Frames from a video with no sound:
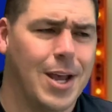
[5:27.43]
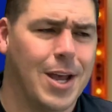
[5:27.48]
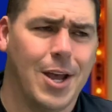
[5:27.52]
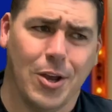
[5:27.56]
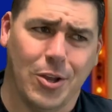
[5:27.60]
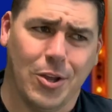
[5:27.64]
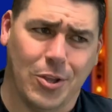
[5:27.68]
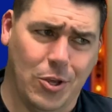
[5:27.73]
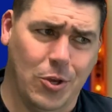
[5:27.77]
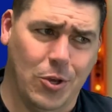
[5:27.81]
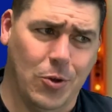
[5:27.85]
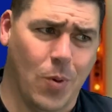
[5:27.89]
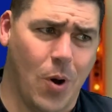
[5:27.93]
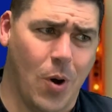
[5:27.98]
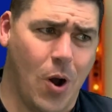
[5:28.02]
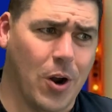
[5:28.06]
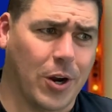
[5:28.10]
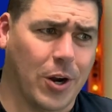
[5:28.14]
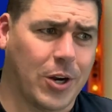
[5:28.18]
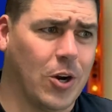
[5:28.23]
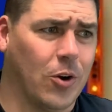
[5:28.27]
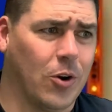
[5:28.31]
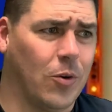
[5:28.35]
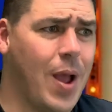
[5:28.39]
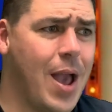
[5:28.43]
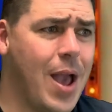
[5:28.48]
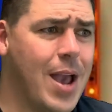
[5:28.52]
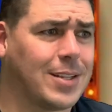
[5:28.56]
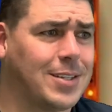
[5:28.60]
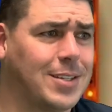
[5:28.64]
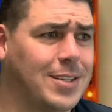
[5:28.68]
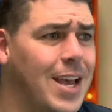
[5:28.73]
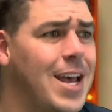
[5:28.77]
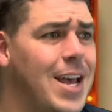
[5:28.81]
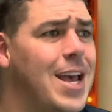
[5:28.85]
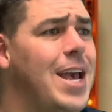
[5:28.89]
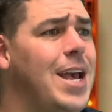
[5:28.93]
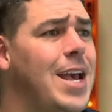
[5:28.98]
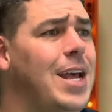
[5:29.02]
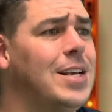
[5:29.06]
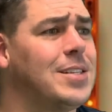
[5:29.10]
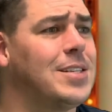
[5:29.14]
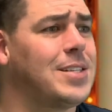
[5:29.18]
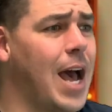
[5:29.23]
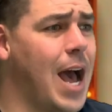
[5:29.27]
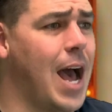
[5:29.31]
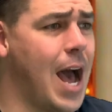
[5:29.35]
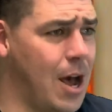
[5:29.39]
You are correct. It
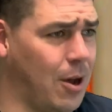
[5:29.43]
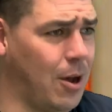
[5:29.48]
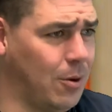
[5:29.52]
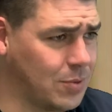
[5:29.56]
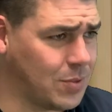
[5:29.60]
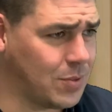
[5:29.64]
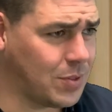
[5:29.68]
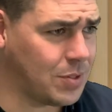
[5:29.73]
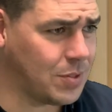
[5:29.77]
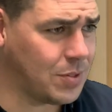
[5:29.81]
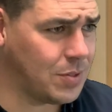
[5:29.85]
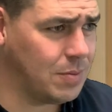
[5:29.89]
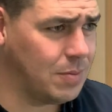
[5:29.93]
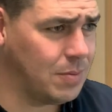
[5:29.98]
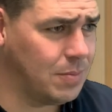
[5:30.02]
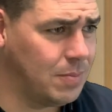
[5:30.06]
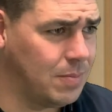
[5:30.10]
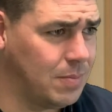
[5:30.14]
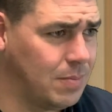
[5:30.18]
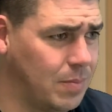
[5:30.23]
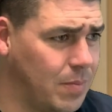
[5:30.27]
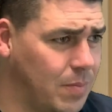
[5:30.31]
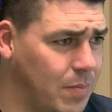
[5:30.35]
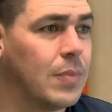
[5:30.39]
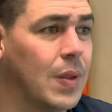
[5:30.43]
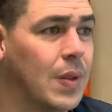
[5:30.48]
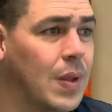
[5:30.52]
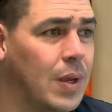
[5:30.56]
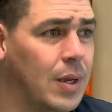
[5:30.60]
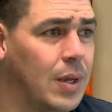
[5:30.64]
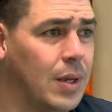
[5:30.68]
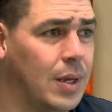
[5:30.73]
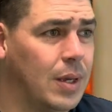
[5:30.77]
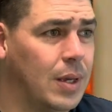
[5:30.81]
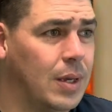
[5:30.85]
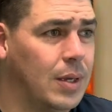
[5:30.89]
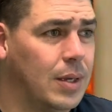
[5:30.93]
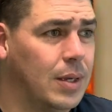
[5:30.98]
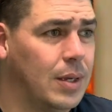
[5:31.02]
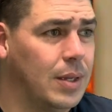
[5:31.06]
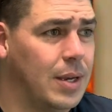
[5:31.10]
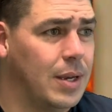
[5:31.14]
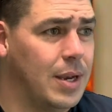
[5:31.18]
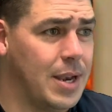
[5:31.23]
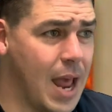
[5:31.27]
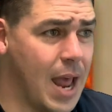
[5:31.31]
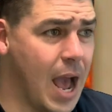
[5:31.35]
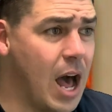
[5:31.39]
is a house.
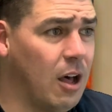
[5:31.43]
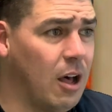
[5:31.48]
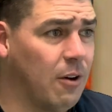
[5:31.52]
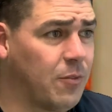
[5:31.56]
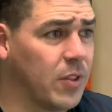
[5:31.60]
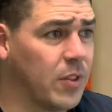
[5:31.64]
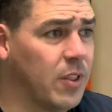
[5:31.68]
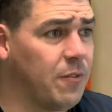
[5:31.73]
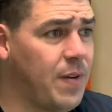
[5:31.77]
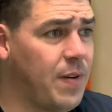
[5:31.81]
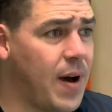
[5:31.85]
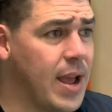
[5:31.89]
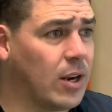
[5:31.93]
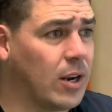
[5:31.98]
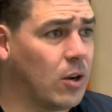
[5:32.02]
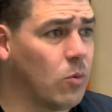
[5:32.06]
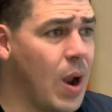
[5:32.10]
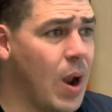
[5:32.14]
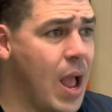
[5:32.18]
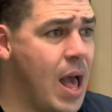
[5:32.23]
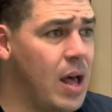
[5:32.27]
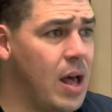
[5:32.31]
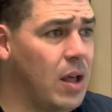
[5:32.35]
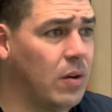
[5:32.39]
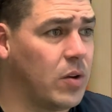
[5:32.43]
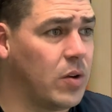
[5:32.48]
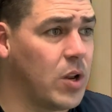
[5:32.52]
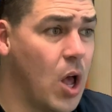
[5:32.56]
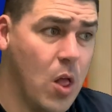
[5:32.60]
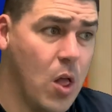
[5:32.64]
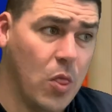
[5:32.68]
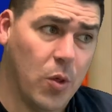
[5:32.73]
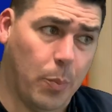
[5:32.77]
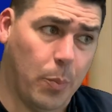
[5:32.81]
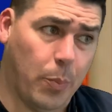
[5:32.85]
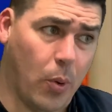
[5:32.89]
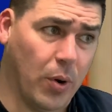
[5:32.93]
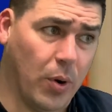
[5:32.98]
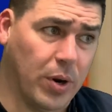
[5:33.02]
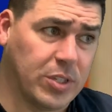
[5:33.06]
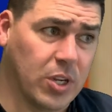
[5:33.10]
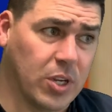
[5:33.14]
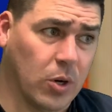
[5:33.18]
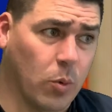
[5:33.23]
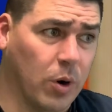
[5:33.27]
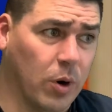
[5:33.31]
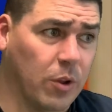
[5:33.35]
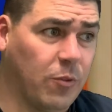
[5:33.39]
Now for the final round. The points
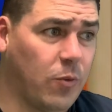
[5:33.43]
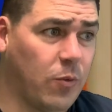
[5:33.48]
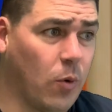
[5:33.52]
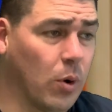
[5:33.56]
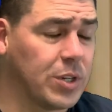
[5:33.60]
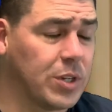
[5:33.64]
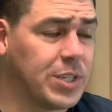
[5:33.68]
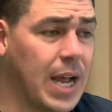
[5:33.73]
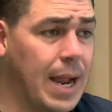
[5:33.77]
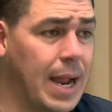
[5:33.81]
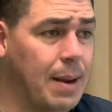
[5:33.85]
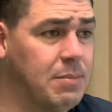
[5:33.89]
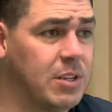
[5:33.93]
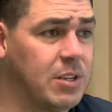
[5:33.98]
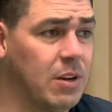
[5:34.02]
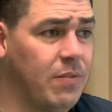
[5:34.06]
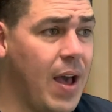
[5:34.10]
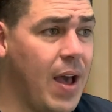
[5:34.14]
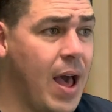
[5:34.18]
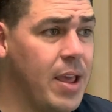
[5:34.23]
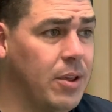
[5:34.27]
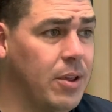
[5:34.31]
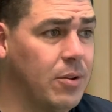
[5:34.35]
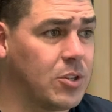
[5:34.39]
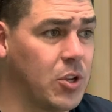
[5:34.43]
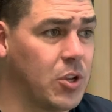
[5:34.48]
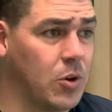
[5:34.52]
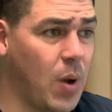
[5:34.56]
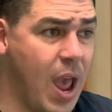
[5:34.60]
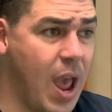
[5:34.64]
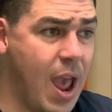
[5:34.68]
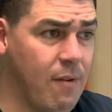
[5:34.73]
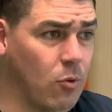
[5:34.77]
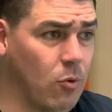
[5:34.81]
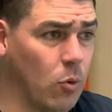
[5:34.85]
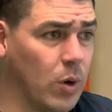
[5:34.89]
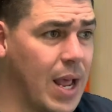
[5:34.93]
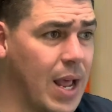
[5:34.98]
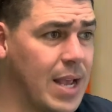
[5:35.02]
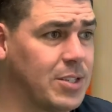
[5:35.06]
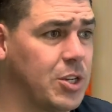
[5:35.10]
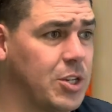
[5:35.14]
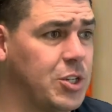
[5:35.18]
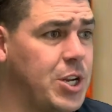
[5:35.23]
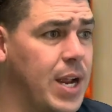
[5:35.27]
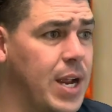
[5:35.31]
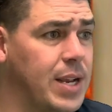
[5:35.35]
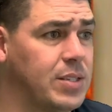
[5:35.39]
are worth 4 times their value, so everyone has a
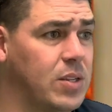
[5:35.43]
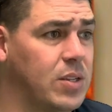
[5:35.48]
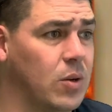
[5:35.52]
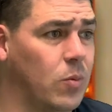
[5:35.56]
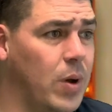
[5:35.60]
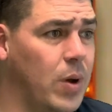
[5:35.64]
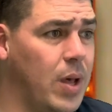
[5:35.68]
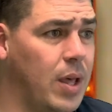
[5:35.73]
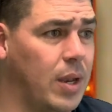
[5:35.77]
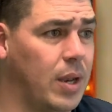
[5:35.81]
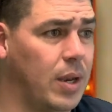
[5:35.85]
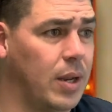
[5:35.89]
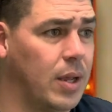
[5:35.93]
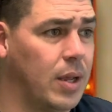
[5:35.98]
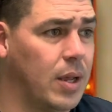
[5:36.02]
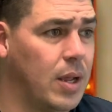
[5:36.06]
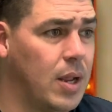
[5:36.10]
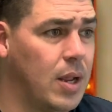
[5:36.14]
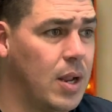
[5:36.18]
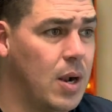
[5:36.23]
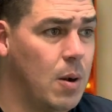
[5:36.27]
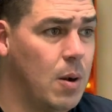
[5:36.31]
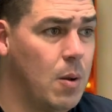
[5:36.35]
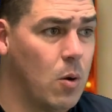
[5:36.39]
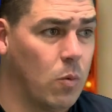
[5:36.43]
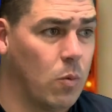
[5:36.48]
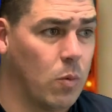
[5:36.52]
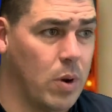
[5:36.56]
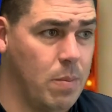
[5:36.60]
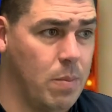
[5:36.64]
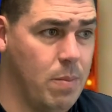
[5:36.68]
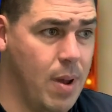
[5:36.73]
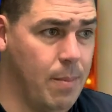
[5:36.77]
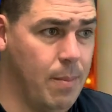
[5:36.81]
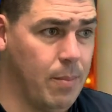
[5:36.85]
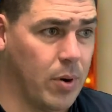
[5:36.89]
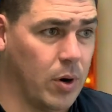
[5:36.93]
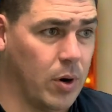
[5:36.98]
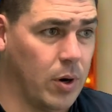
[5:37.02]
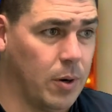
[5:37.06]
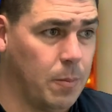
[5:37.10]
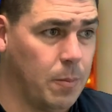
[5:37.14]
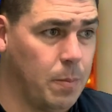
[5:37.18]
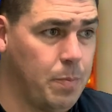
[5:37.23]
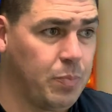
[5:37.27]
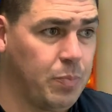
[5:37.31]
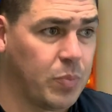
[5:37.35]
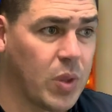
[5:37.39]
chance to win.
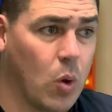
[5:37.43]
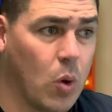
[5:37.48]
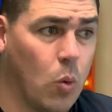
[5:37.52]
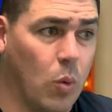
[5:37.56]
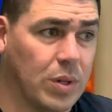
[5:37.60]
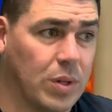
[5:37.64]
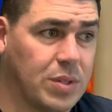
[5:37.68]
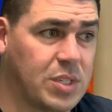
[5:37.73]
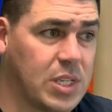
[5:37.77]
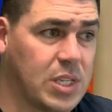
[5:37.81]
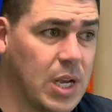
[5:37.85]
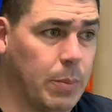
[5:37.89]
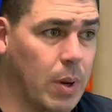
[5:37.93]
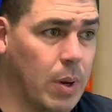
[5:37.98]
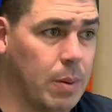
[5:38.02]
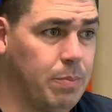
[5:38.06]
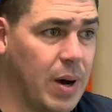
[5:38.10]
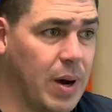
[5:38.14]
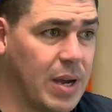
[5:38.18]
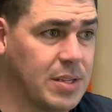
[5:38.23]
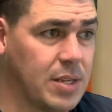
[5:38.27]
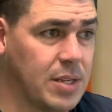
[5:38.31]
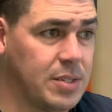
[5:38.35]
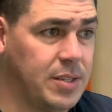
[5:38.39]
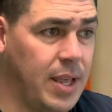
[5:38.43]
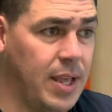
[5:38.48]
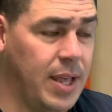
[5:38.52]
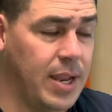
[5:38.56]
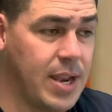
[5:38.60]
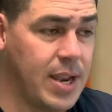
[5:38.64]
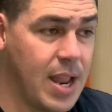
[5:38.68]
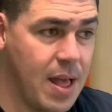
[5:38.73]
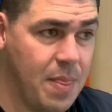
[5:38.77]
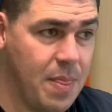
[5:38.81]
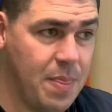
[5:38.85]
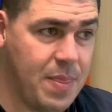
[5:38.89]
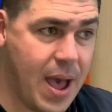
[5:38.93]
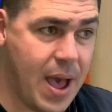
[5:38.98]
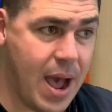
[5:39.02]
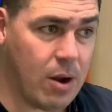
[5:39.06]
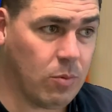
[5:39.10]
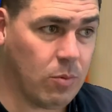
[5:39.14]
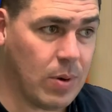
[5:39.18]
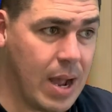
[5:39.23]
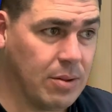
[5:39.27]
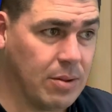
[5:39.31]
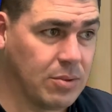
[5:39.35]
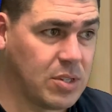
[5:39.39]
Remember, once someone buzzes in, that
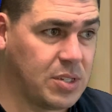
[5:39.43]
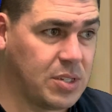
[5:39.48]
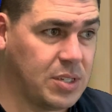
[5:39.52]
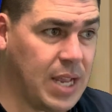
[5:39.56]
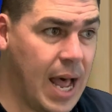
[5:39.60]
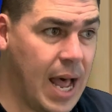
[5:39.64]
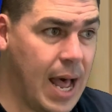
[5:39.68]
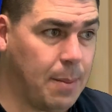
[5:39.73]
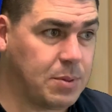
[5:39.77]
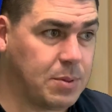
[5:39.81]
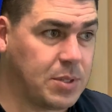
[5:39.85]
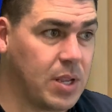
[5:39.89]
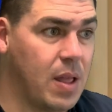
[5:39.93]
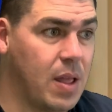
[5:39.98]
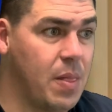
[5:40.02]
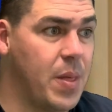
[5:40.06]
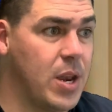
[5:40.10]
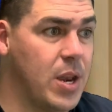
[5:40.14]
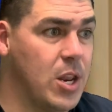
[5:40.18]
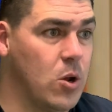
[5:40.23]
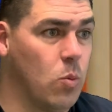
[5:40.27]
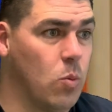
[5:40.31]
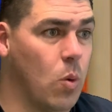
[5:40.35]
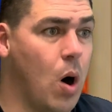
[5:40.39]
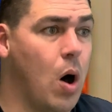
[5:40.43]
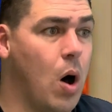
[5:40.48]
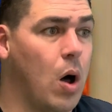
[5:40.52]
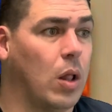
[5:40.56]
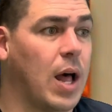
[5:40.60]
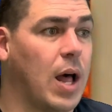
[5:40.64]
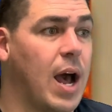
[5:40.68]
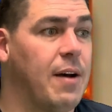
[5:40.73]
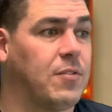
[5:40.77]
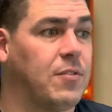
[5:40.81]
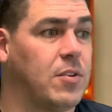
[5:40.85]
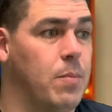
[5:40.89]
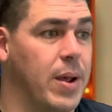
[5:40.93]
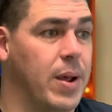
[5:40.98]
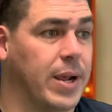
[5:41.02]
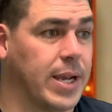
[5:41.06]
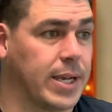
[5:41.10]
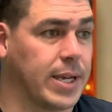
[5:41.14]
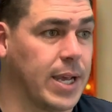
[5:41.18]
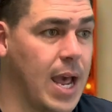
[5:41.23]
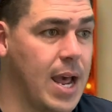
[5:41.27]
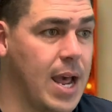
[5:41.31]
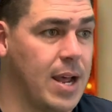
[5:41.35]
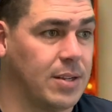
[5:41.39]
round stops, and then you all have to make a
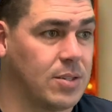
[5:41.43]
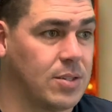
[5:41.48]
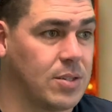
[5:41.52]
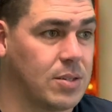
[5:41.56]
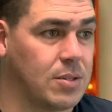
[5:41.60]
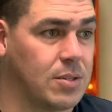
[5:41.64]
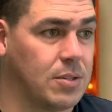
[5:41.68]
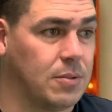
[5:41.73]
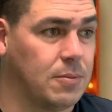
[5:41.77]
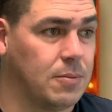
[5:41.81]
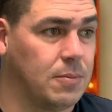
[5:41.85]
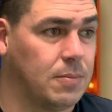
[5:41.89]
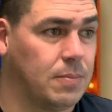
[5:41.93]
guess.